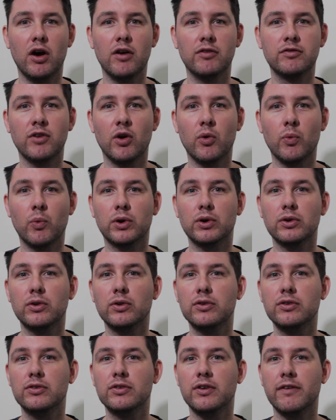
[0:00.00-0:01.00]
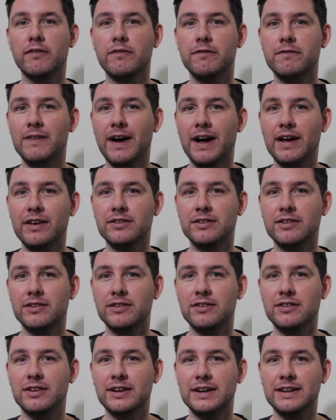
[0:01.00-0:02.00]
of World's
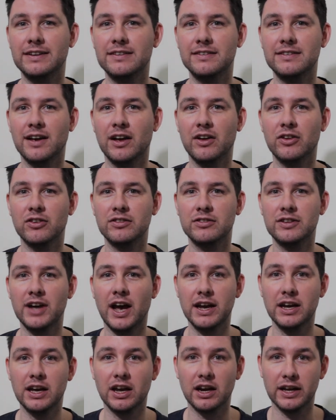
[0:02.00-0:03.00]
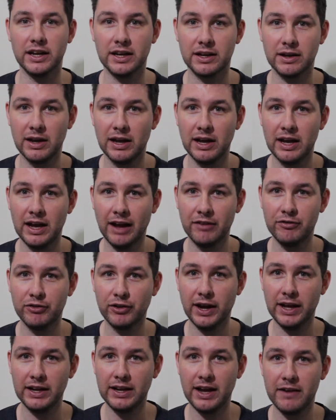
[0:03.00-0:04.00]
Fastest Intel Tiger Lake. And for
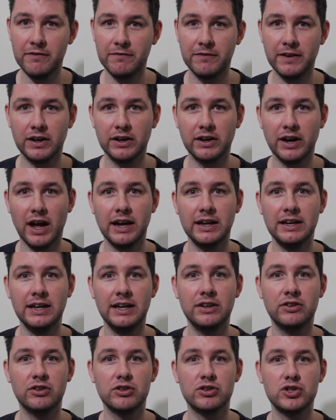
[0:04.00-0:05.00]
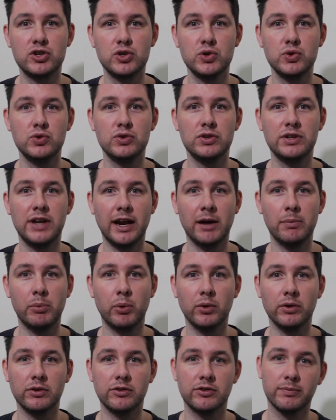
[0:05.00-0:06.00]
that, I figured I need two data
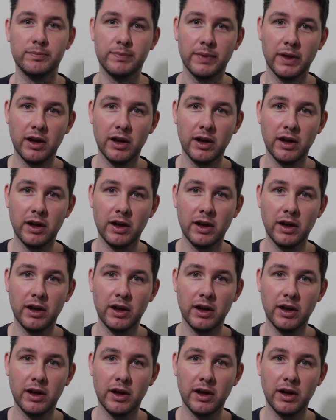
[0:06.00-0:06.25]
points.